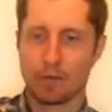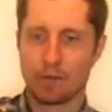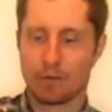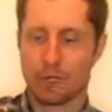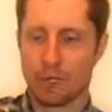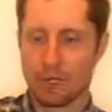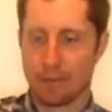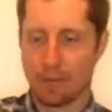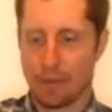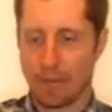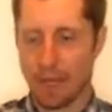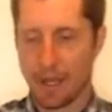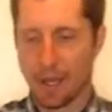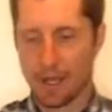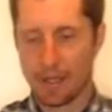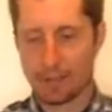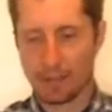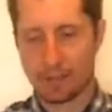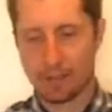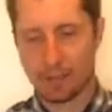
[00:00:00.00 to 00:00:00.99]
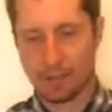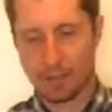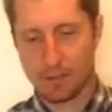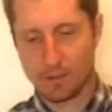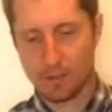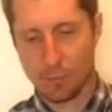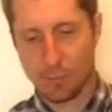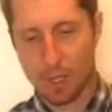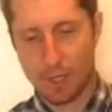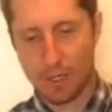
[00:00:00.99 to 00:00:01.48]
of get that
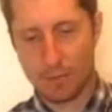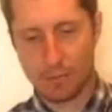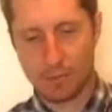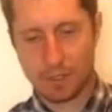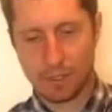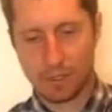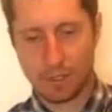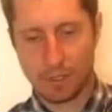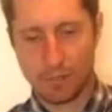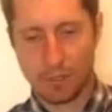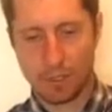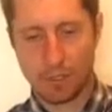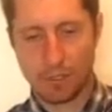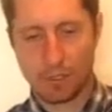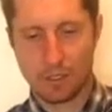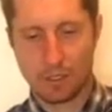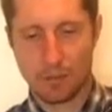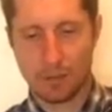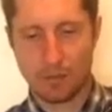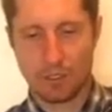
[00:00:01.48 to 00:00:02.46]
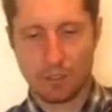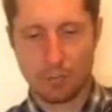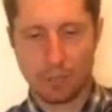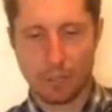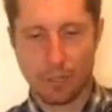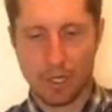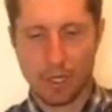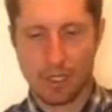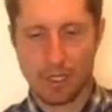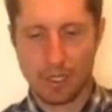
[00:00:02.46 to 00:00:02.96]
wiped, but don't
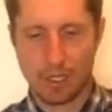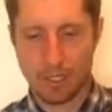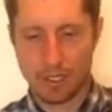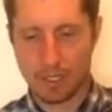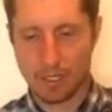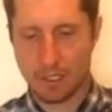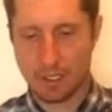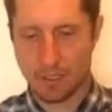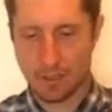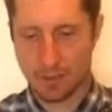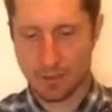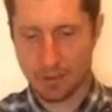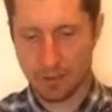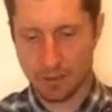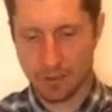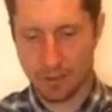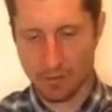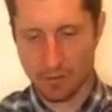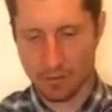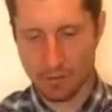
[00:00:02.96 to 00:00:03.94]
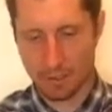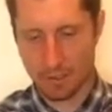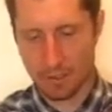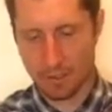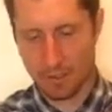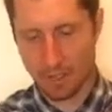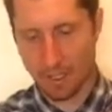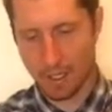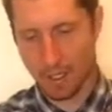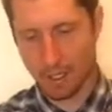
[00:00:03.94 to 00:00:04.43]
spray any solvent
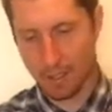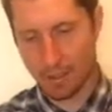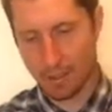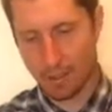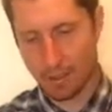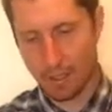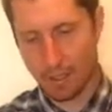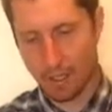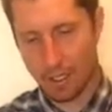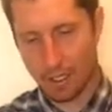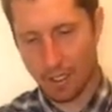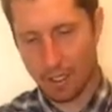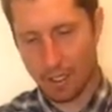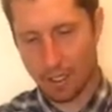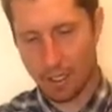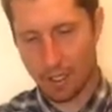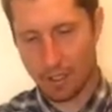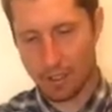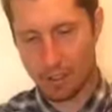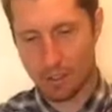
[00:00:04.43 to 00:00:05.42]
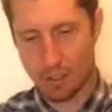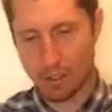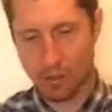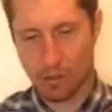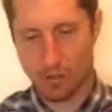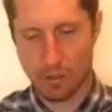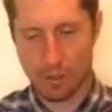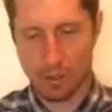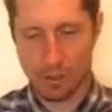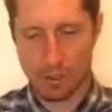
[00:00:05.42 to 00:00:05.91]
inside and
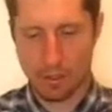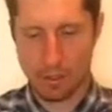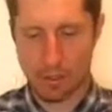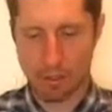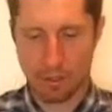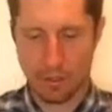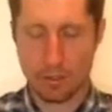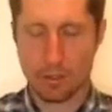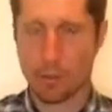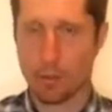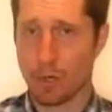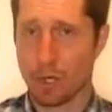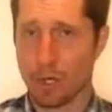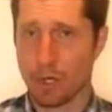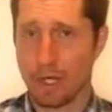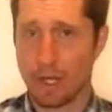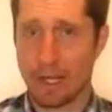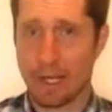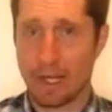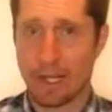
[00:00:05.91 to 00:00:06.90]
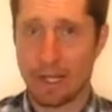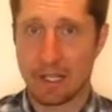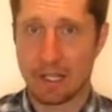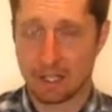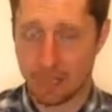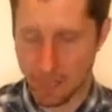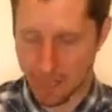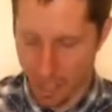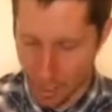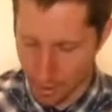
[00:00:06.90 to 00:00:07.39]
don't squirt
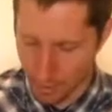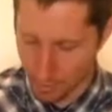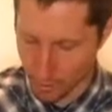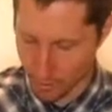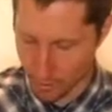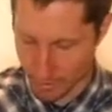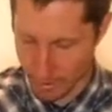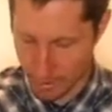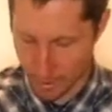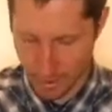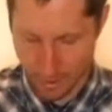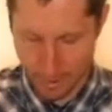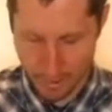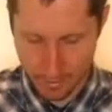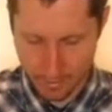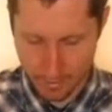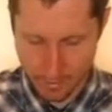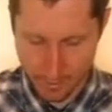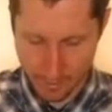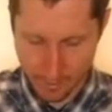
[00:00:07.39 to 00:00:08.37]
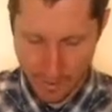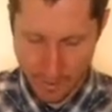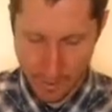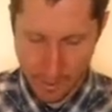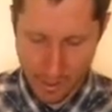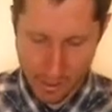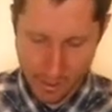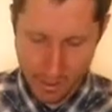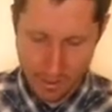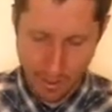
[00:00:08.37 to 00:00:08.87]
any gun oil inside.
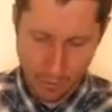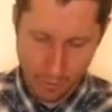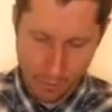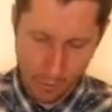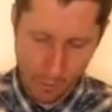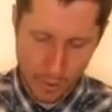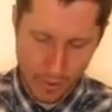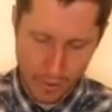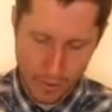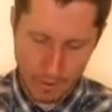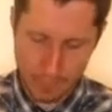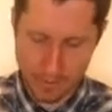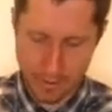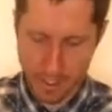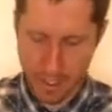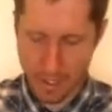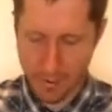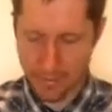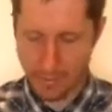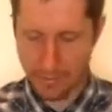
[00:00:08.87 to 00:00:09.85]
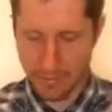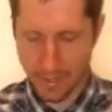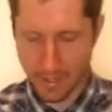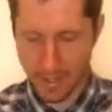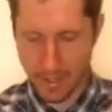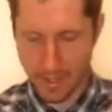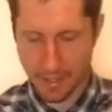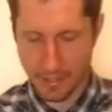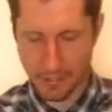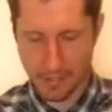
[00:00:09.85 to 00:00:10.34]
Once you've got
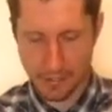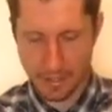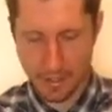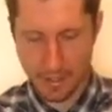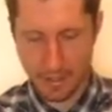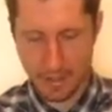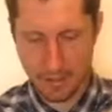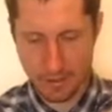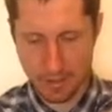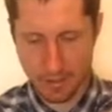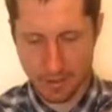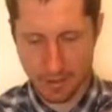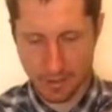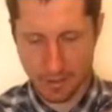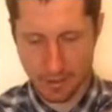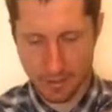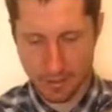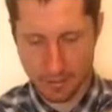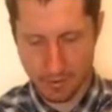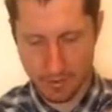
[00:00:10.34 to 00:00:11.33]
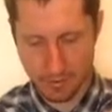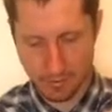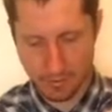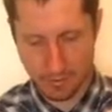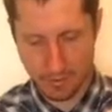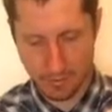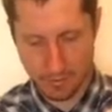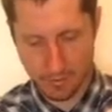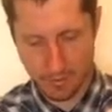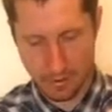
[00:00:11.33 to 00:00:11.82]
that nice and
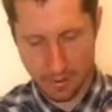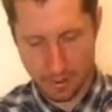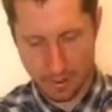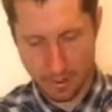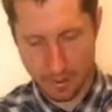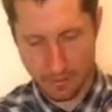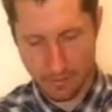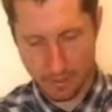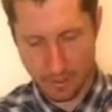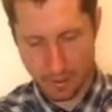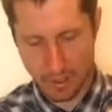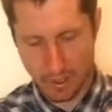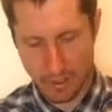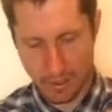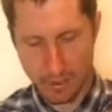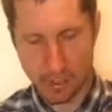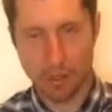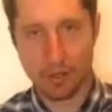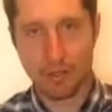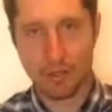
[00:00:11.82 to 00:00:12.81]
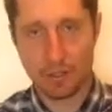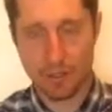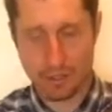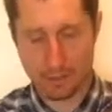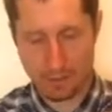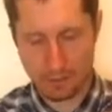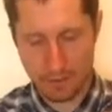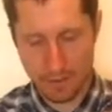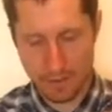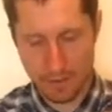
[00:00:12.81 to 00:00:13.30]
cleaned all the
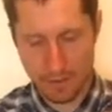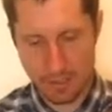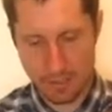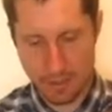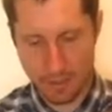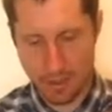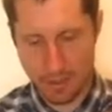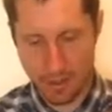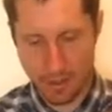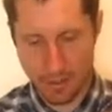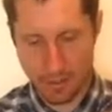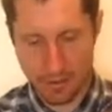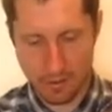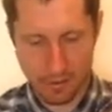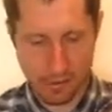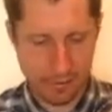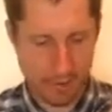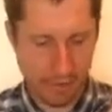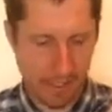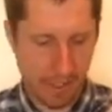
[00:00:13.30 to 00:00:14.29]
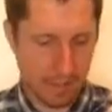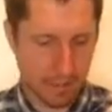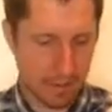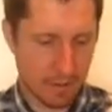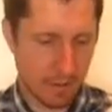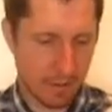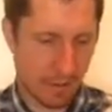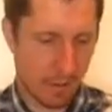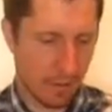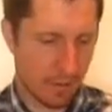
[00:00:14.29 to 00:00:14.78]
surfaces there,
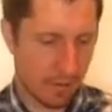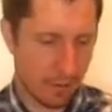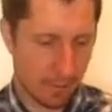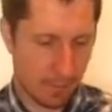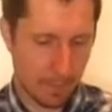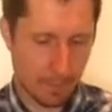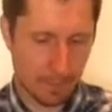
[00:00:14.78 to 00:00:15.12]
that's done.